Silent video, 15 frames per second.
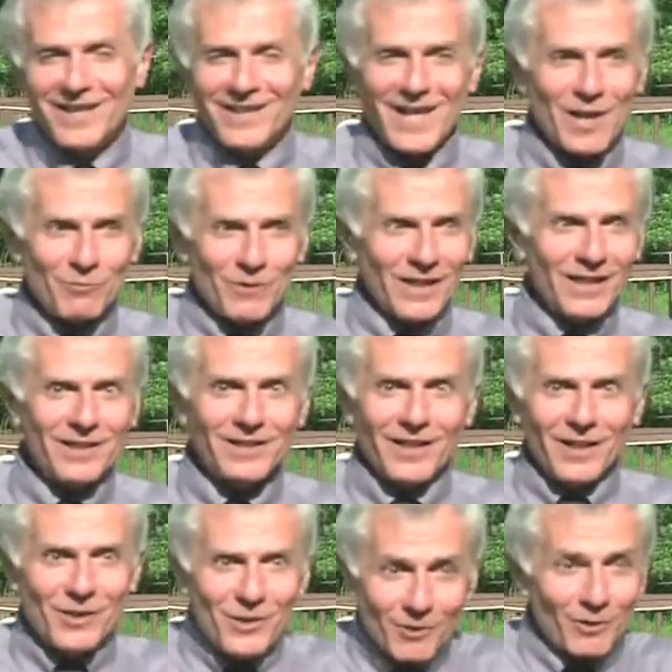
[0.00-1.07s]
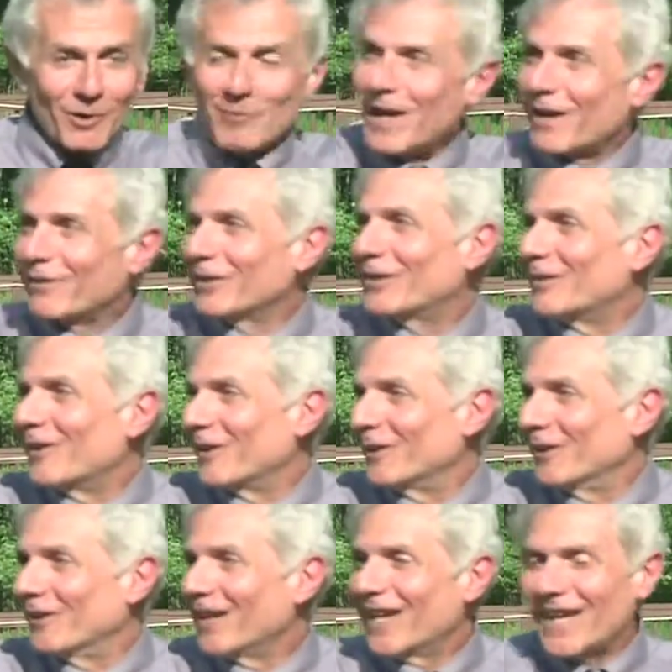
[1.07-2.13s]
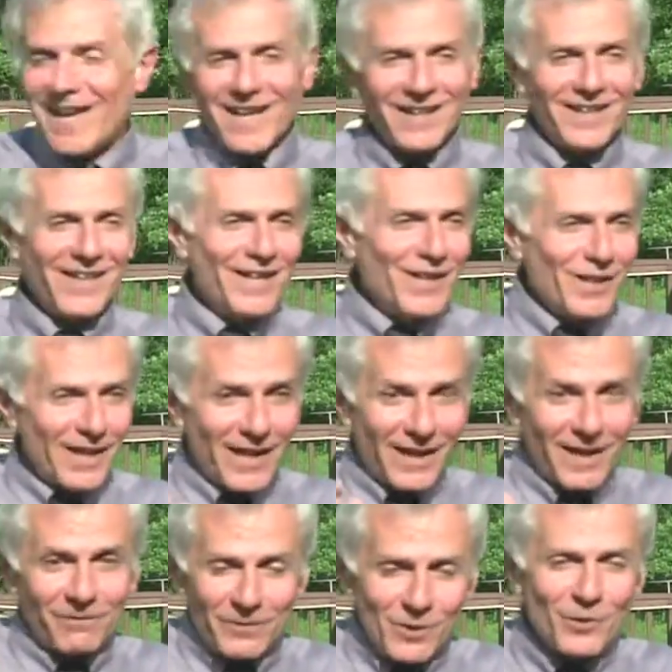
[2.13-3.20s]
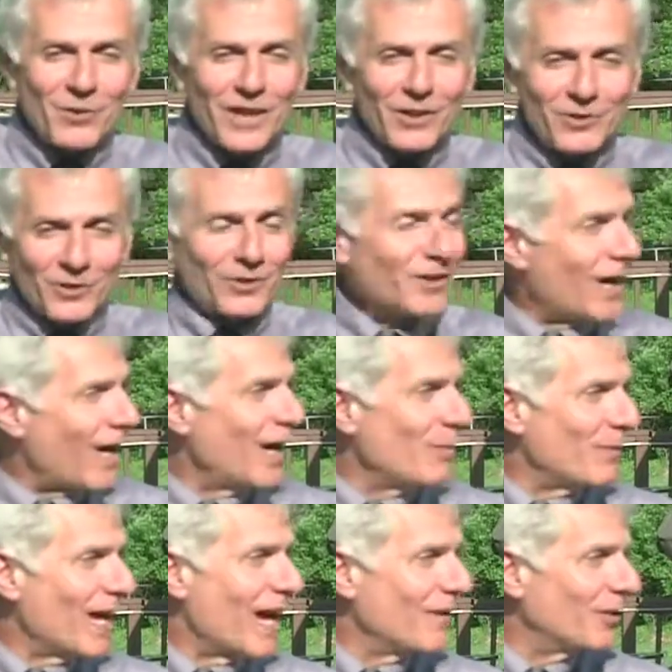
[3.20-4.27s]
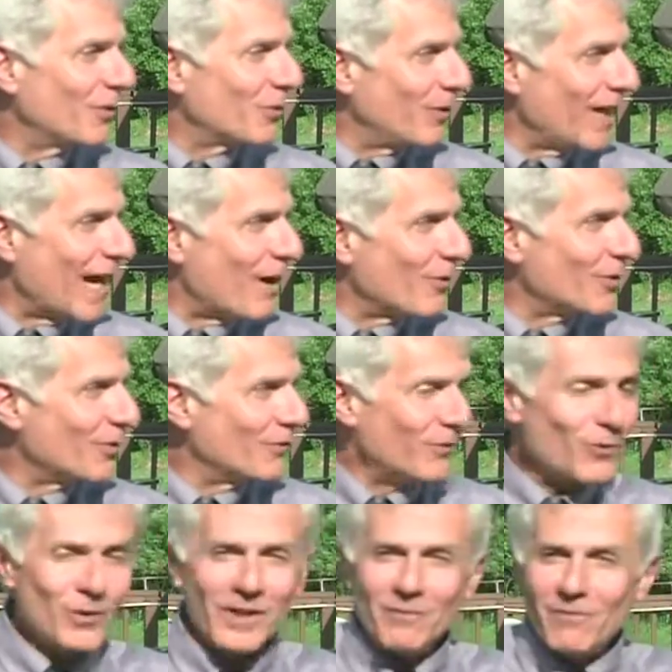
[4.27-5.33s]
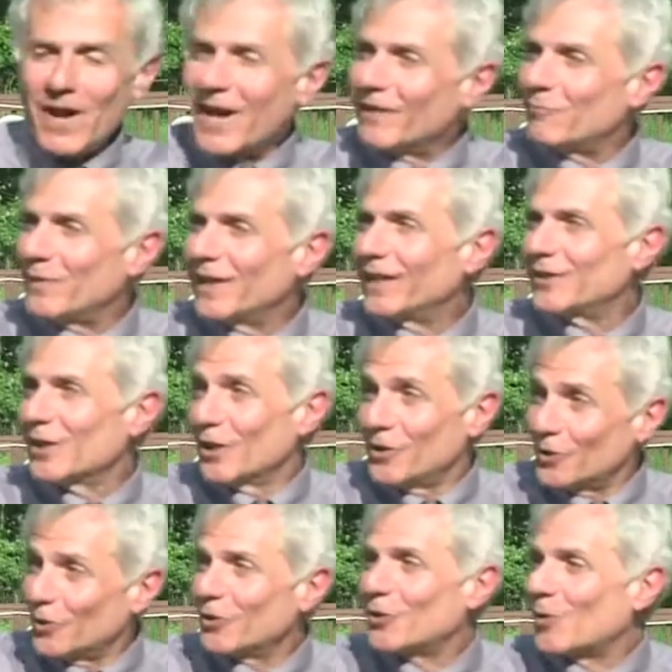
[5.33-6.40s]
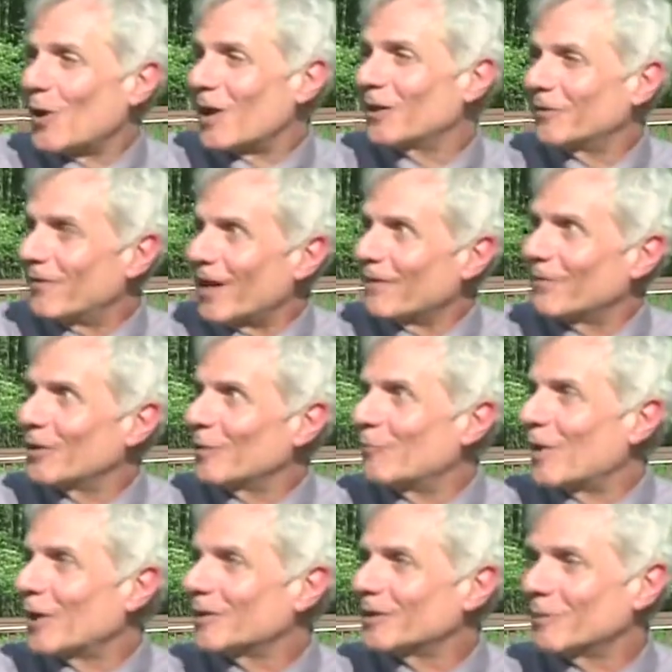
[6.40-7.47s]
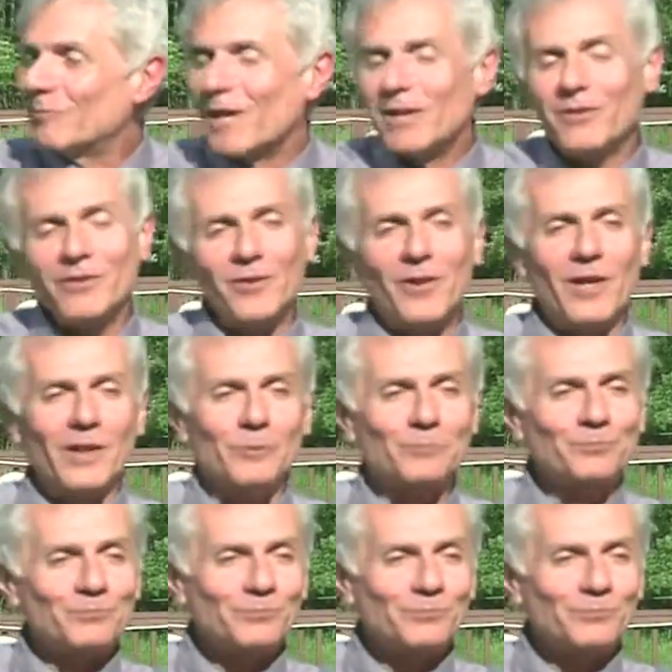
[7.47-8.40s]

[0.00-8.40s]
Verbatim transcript: That means you're a marathoner, and if you get your time down to 3 hours and 45 minutes, you'll qualify for the Boston Marathon.